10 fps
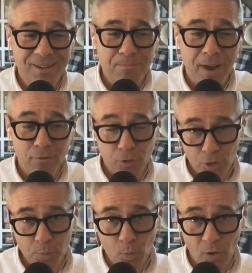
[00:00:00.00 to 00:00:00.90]
My
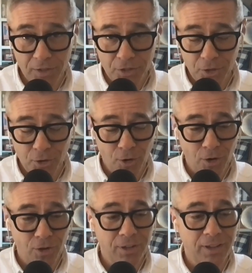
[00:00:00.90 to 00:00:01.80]
firstborn is a
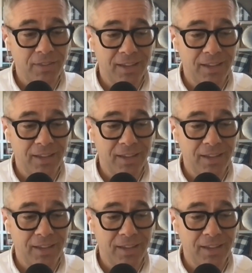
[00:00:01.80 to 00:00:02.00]
girl, and